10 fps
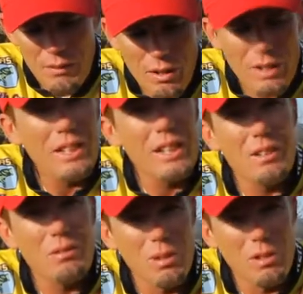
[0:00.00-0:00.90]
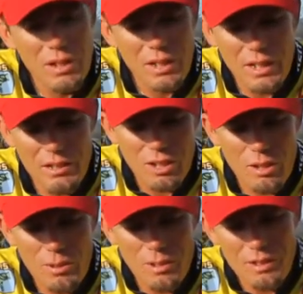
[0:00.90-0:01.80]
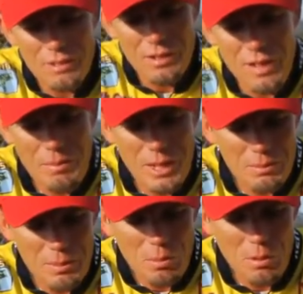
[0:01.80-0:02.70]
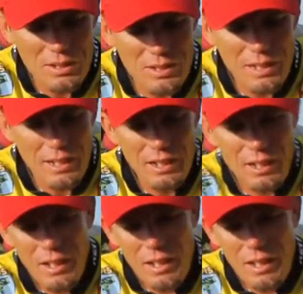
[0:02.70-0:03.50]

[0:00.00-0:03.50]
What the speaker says: I've already done real good in a tournament on it, so that makes me more excited.